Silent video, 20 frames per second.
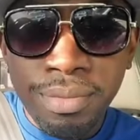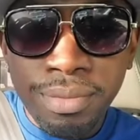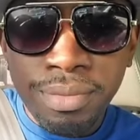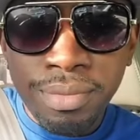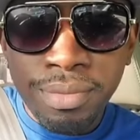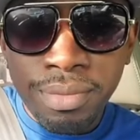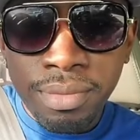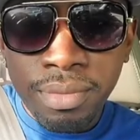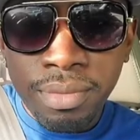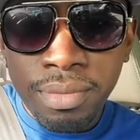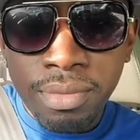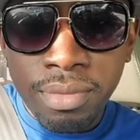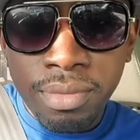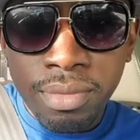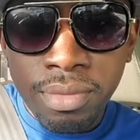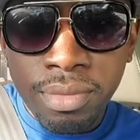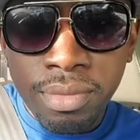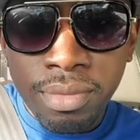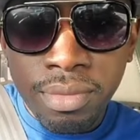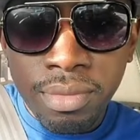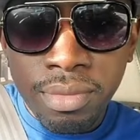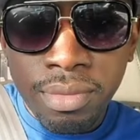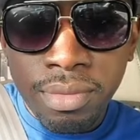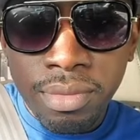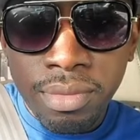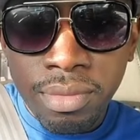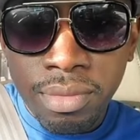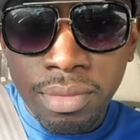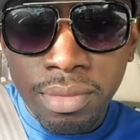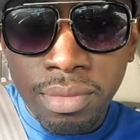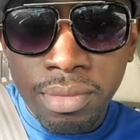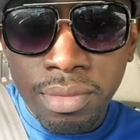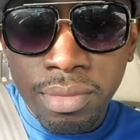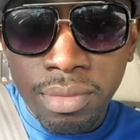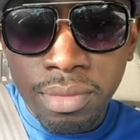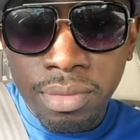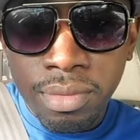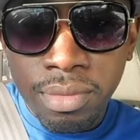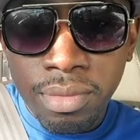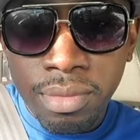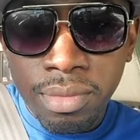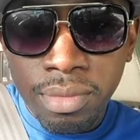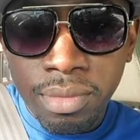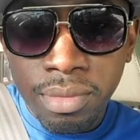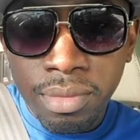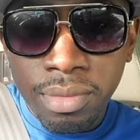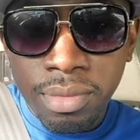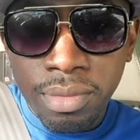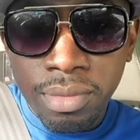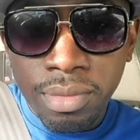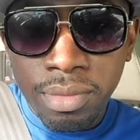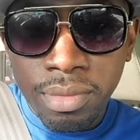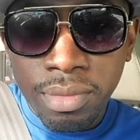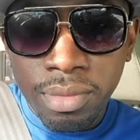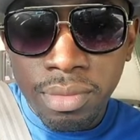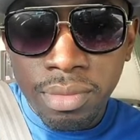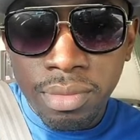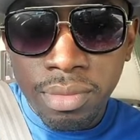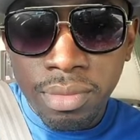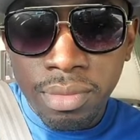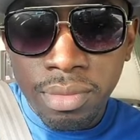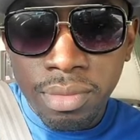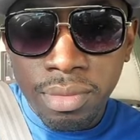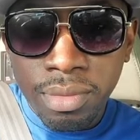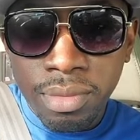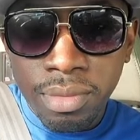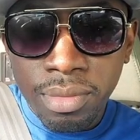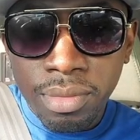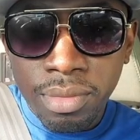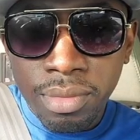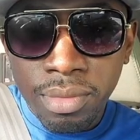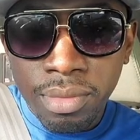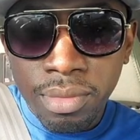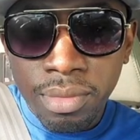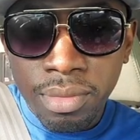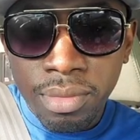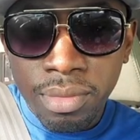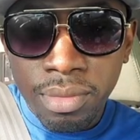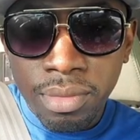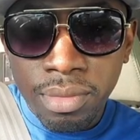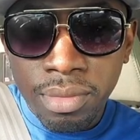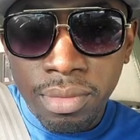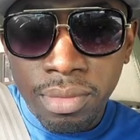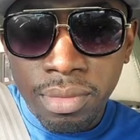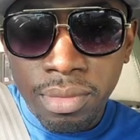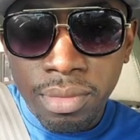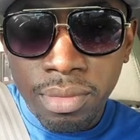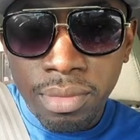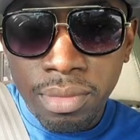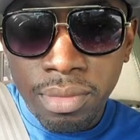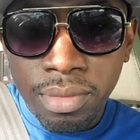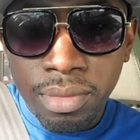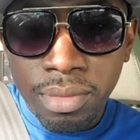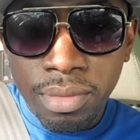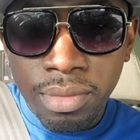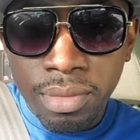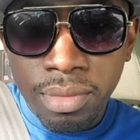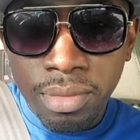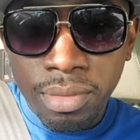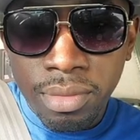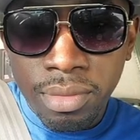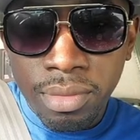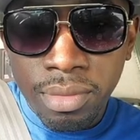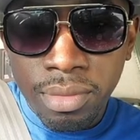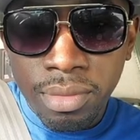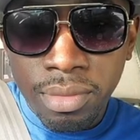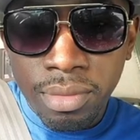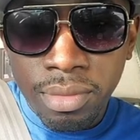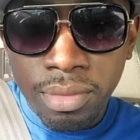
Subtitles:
Nothing is said.